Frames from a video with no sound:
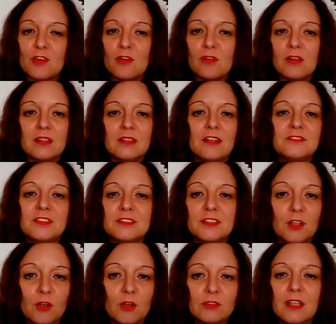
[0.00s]
shock and after
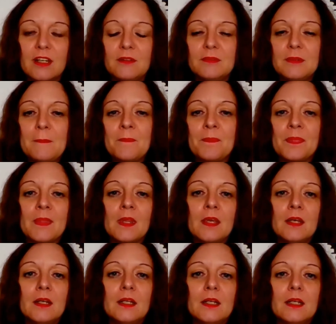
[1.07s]
the lockdown.
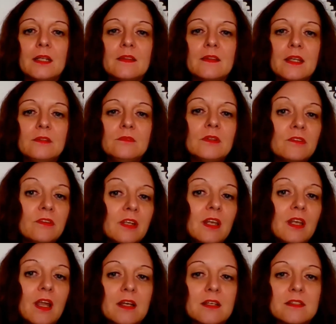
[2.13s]
And then we
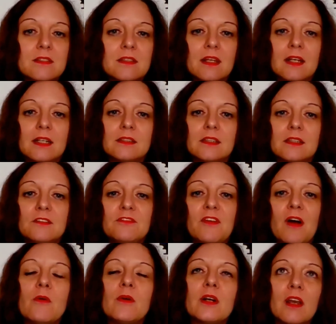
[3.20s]
realized that if
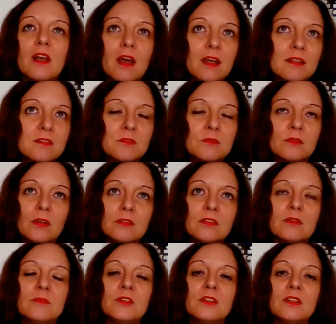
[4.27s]
our clients do
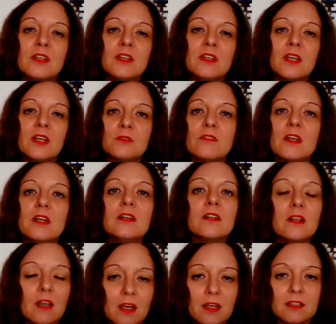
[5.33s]
not communicate to their
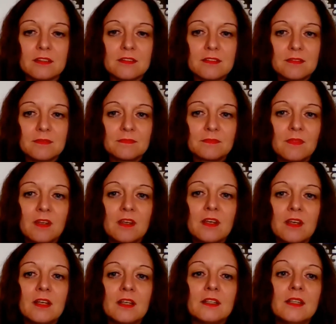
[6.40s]
clients,
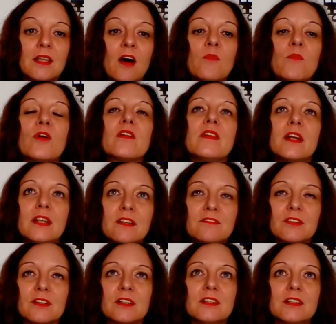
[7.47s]
now more than
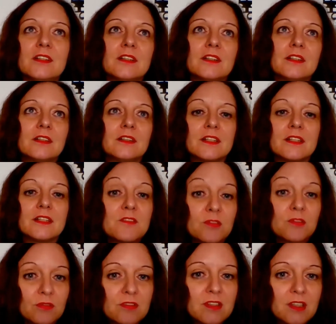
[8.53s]
ever, it's
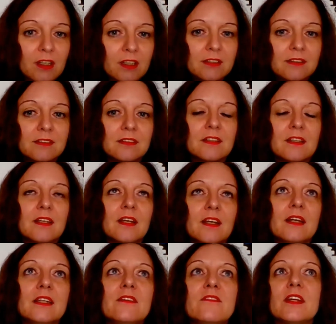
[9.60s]
suicide.
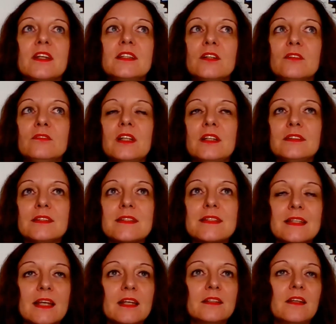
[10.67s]
And if they don't
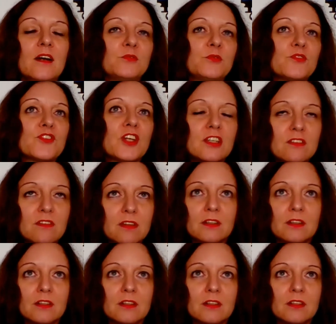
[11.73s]
understand how to change
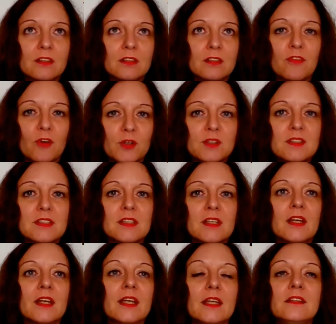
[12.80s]
their tone of voice
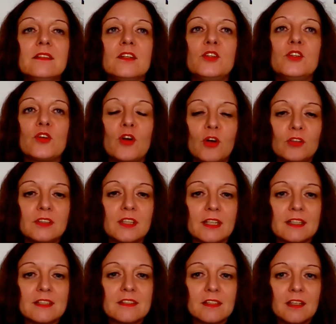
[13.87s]
in the new
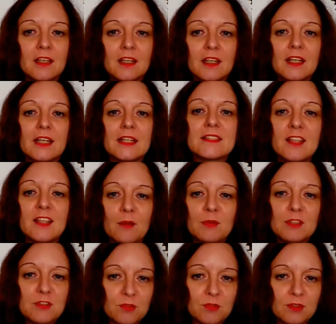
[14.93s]
context, it's
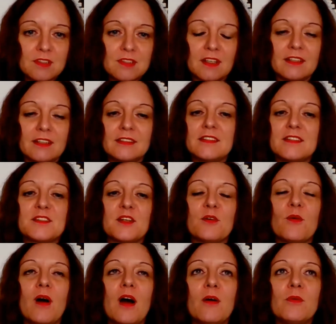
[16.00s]
double suicide.
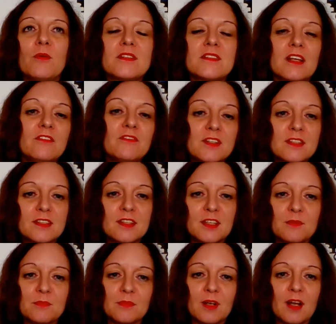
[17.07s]
So our
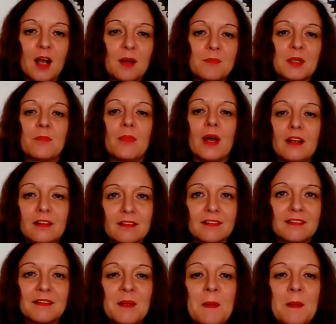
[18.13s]
self-esteem coming back.